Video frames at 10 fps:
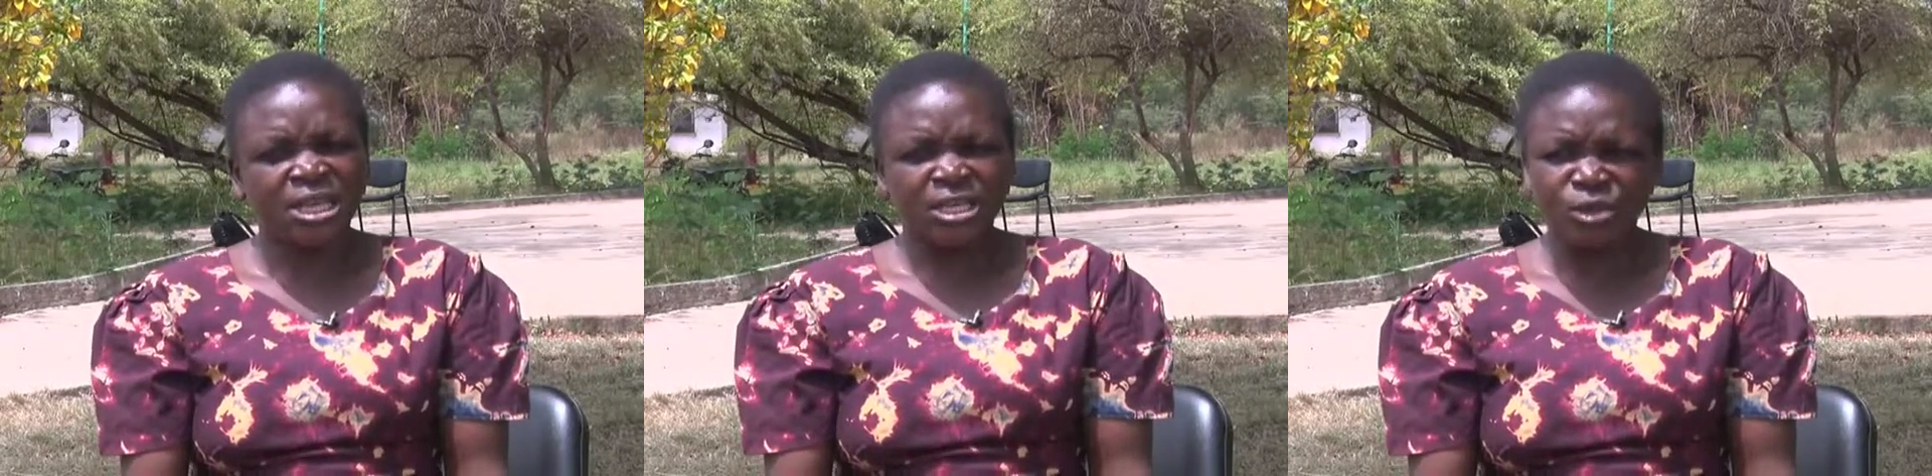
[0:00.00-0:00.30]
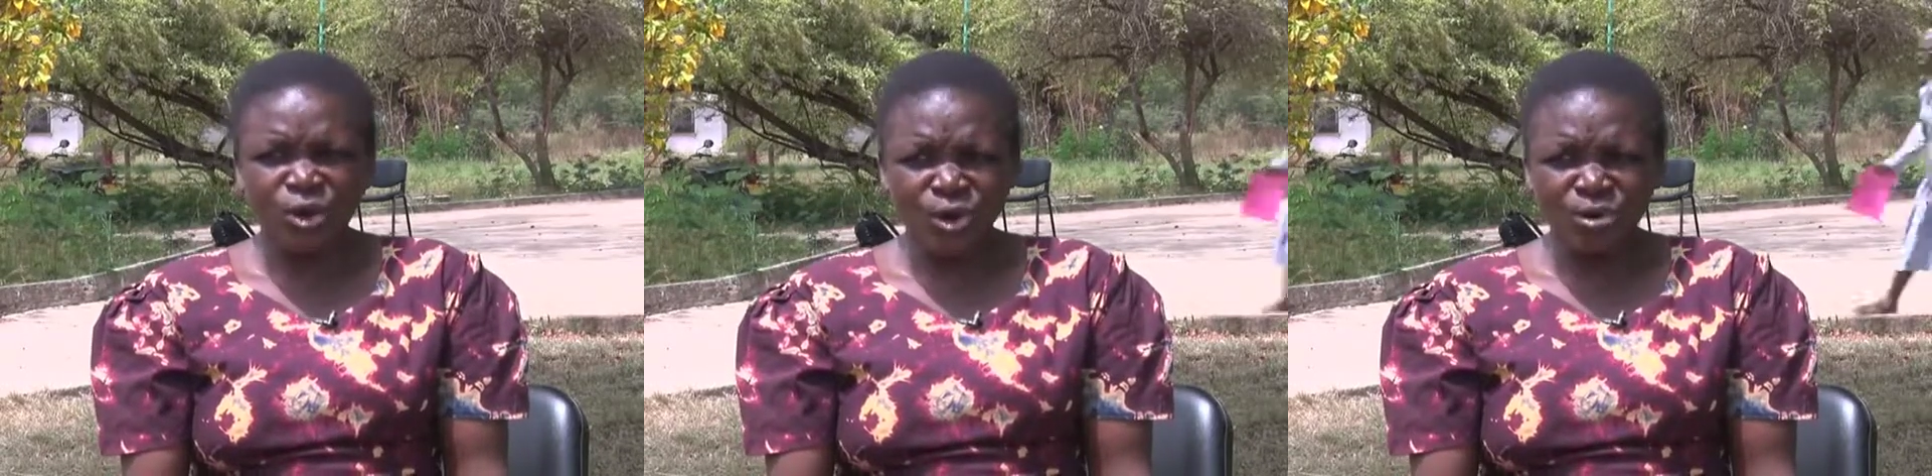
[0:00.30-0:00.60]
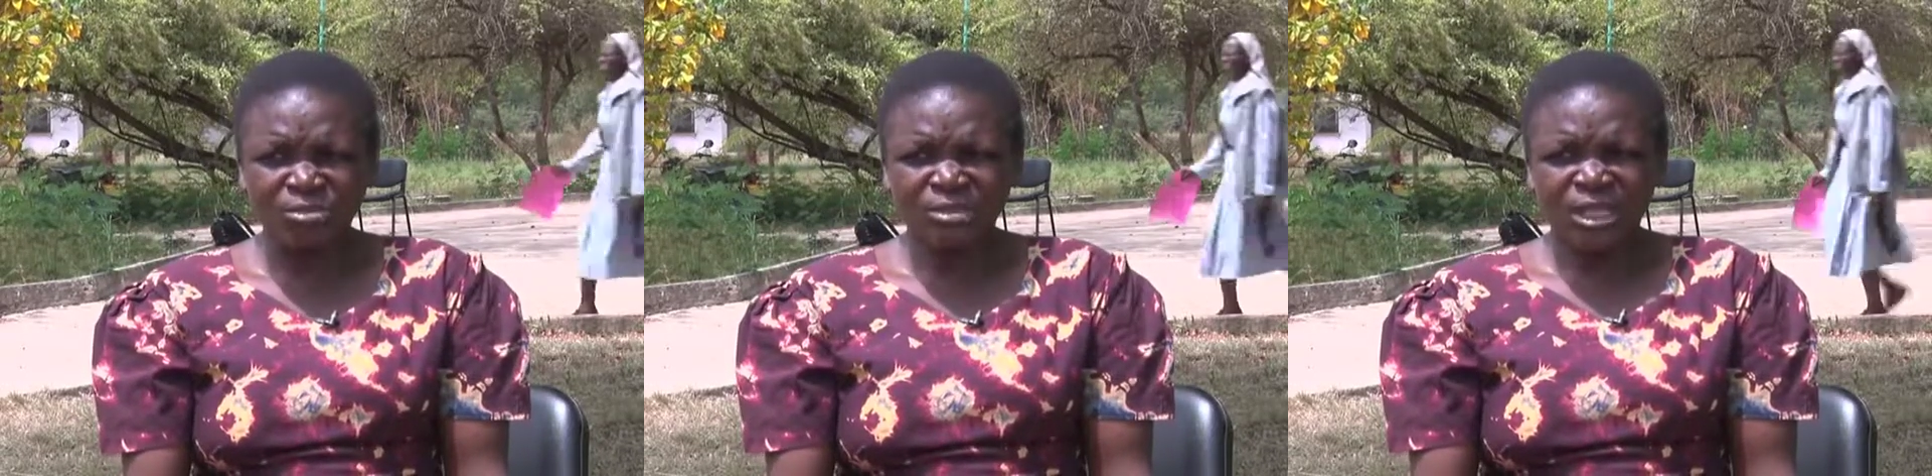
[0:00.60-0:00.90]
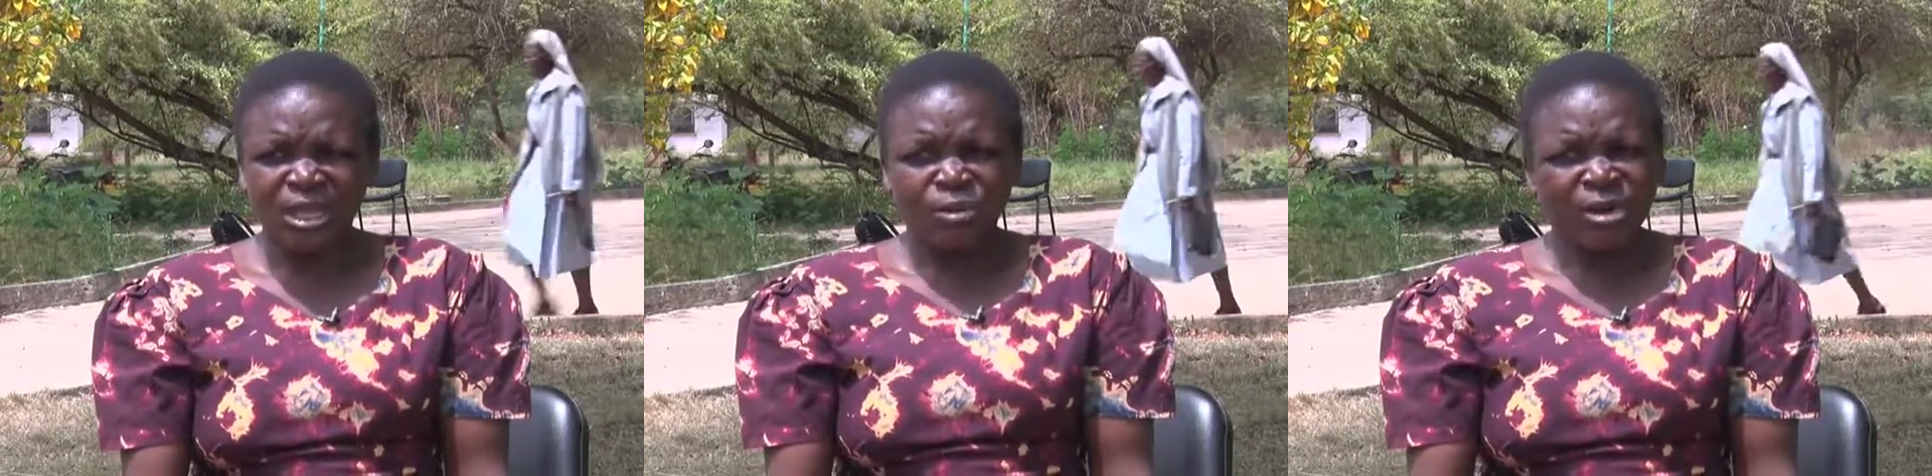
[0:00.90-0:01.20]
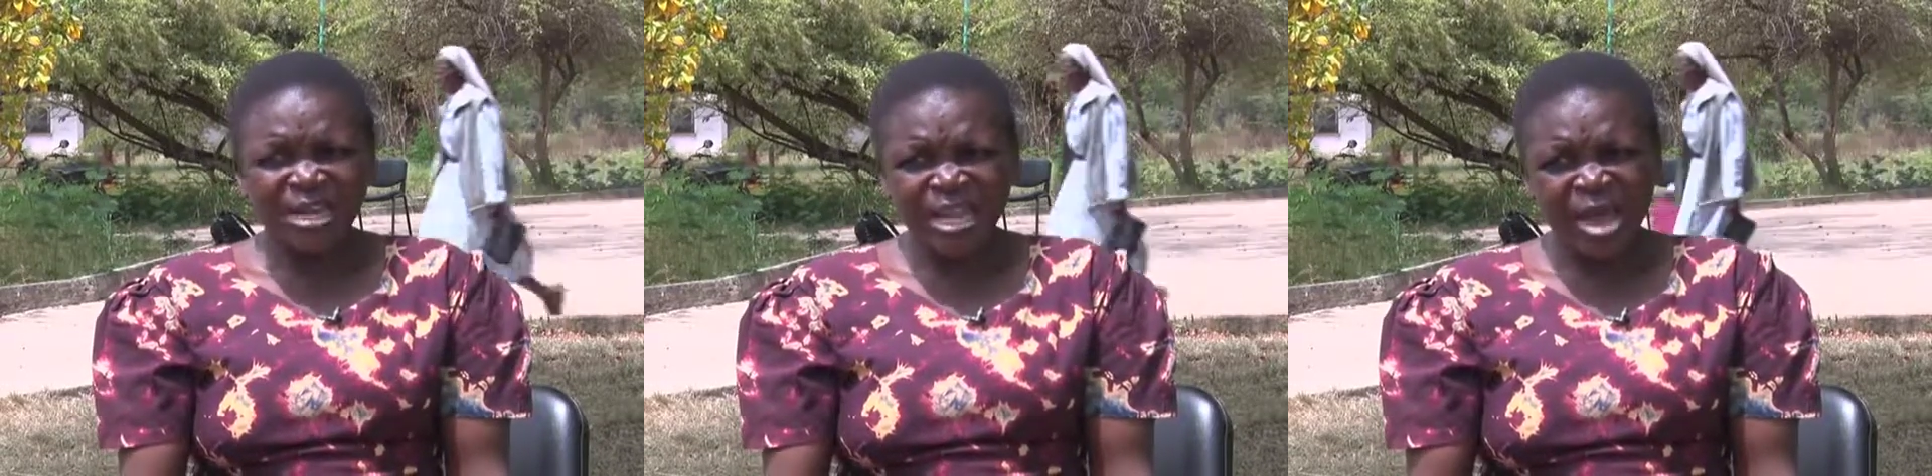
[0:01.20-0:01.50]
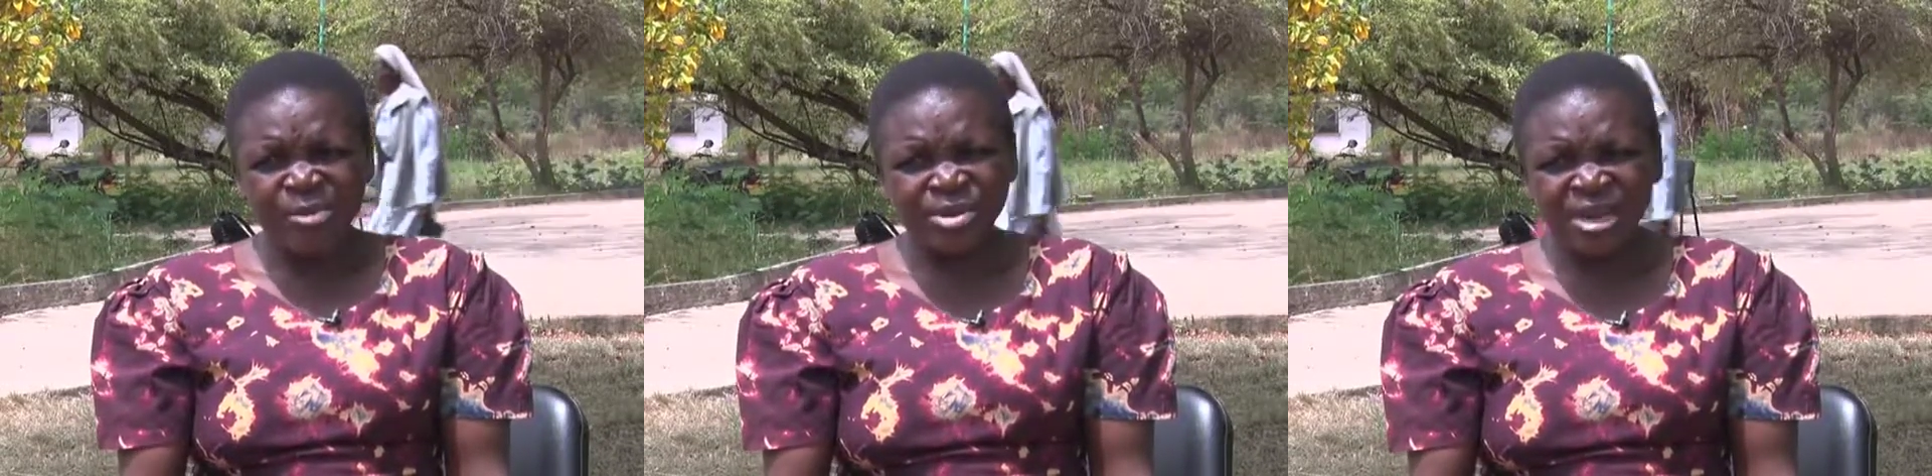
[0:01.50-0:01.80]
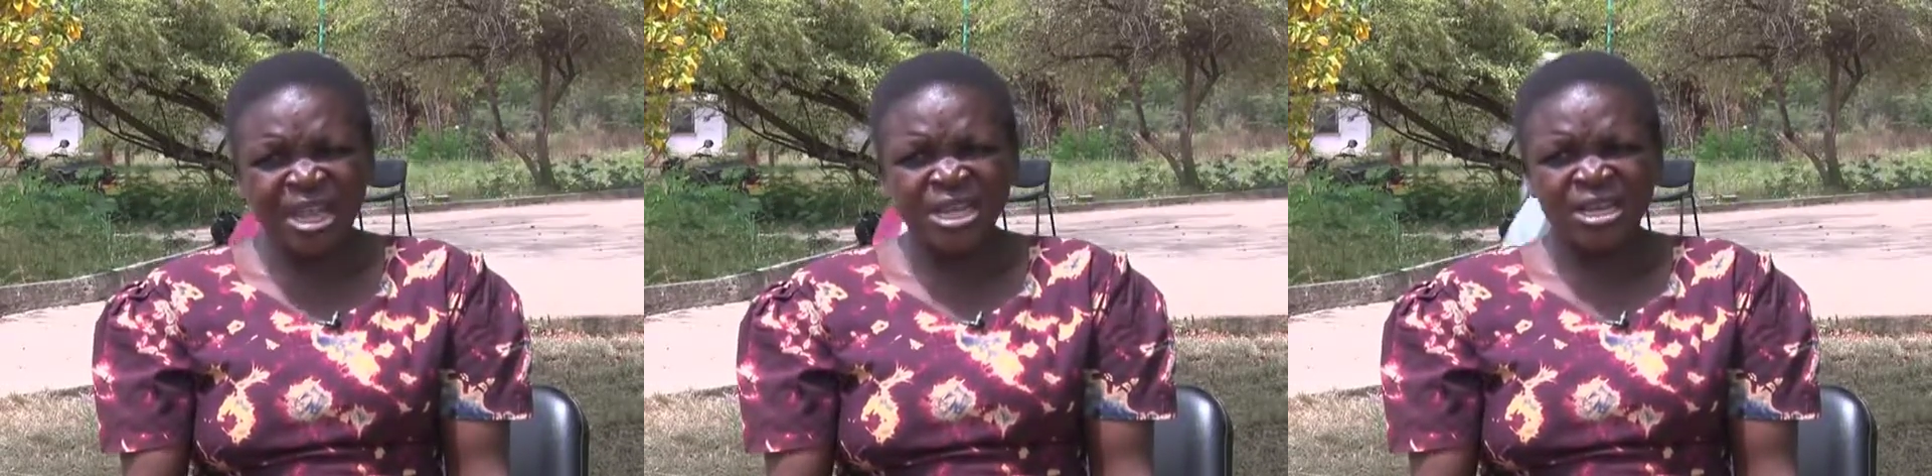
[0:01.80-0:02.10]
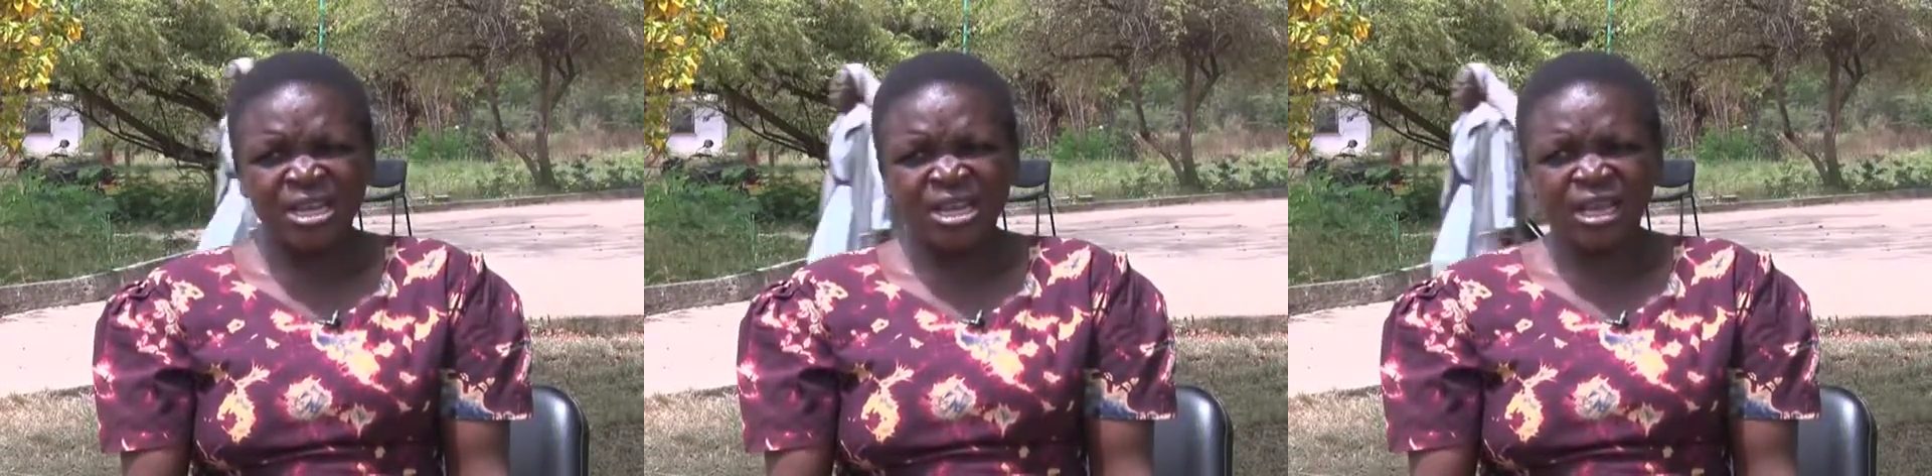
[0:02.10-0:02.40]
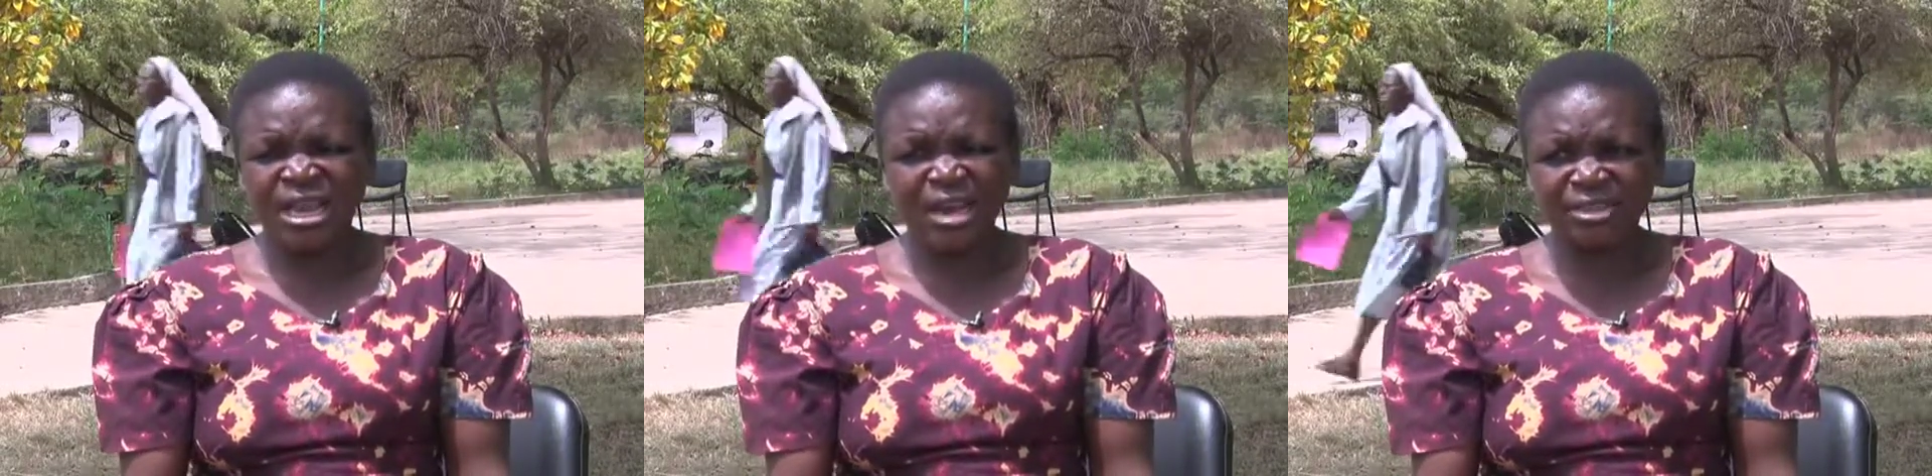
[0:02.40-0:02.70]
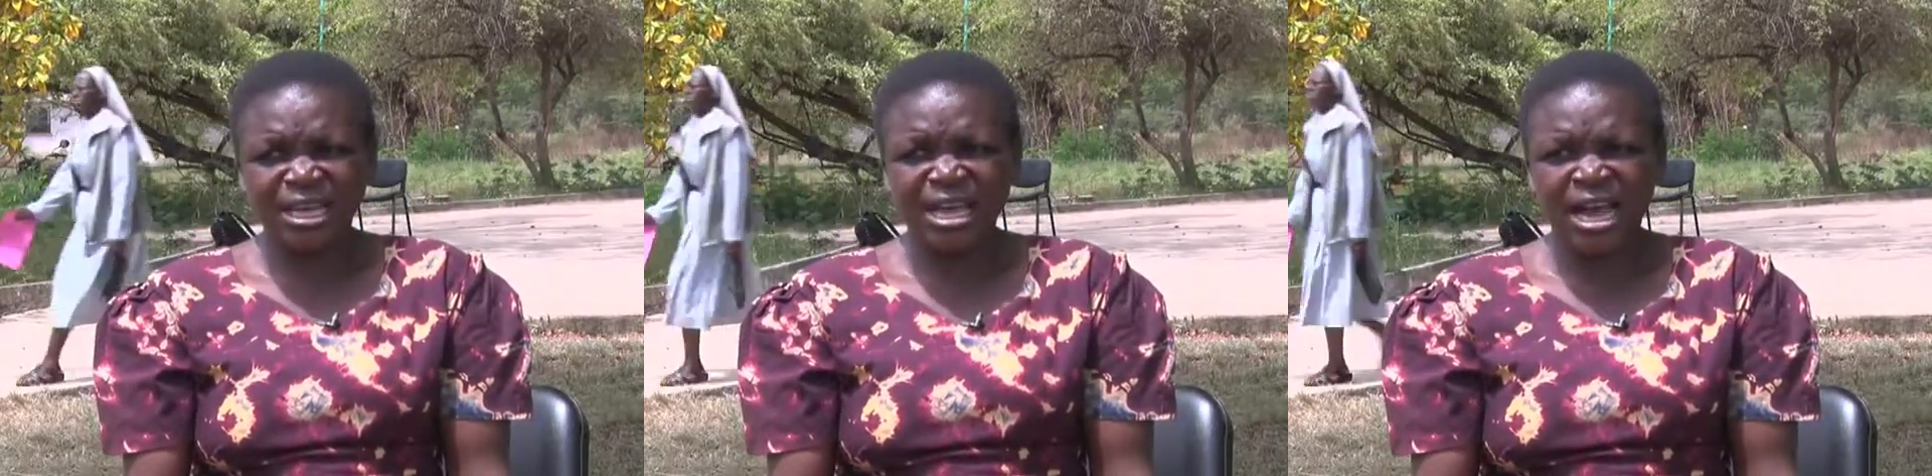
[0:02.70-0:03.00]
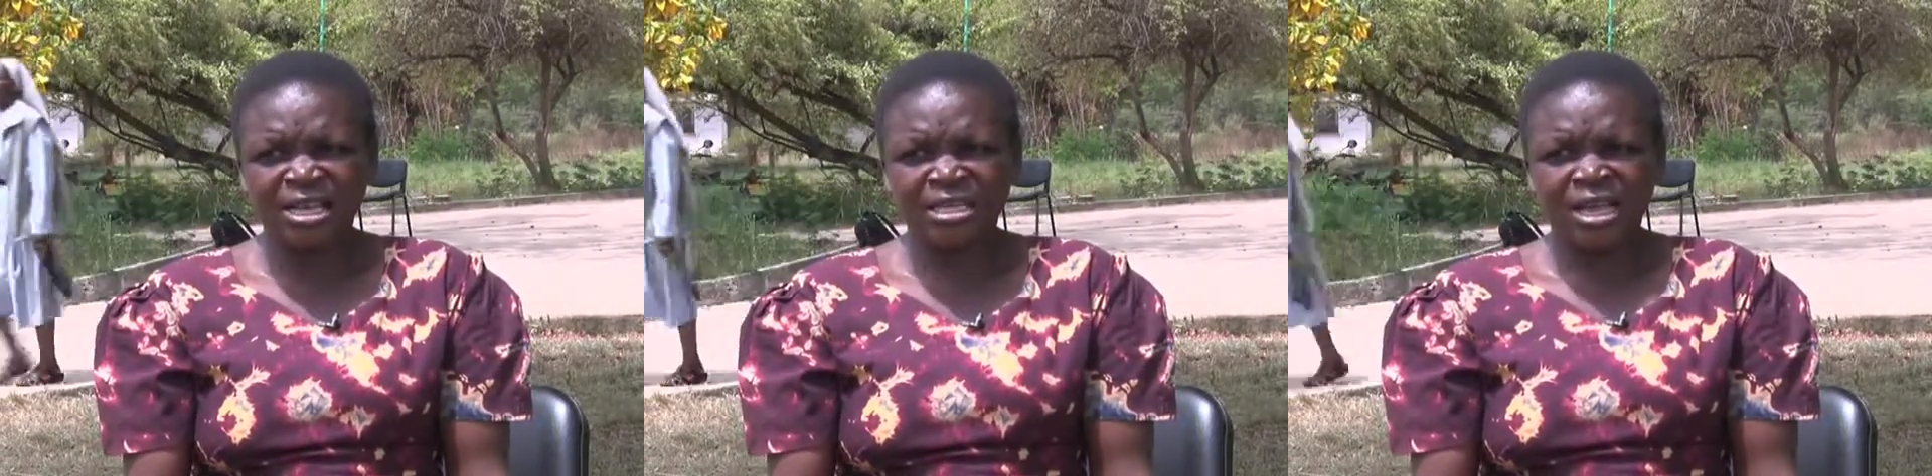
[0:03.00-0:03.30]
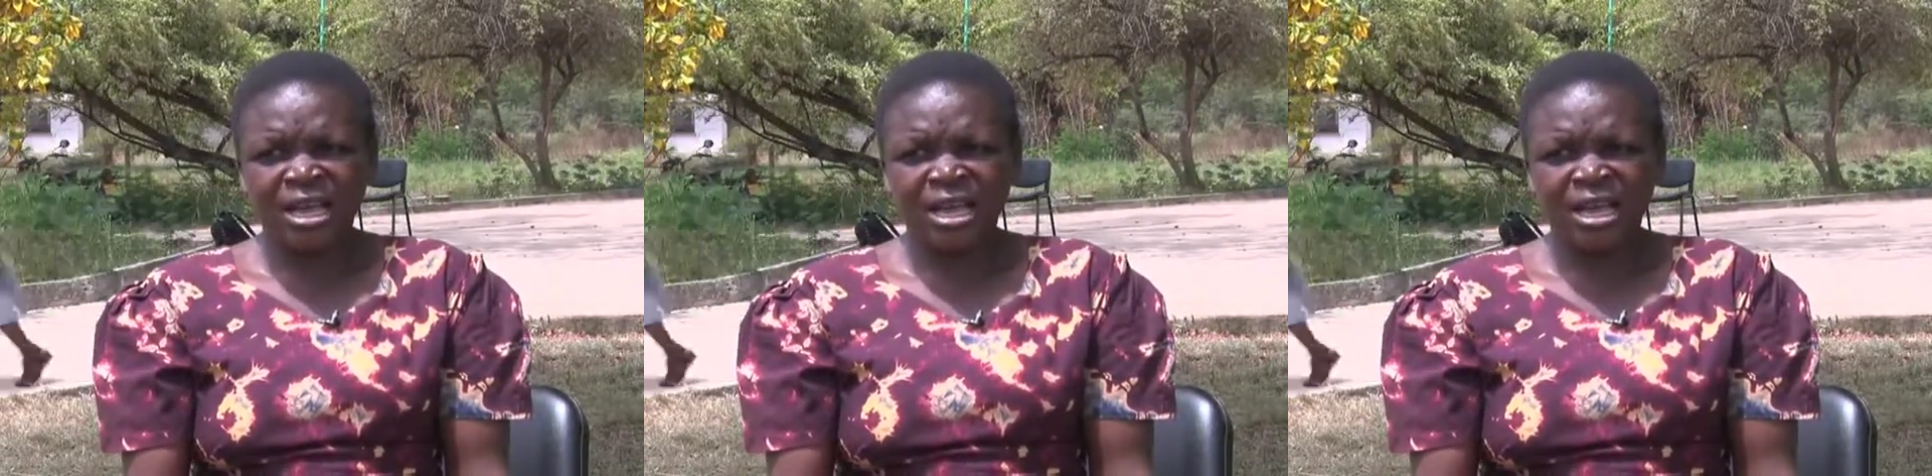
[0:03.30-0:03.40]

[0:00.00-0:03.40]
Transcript: So one day I prayed, and after that,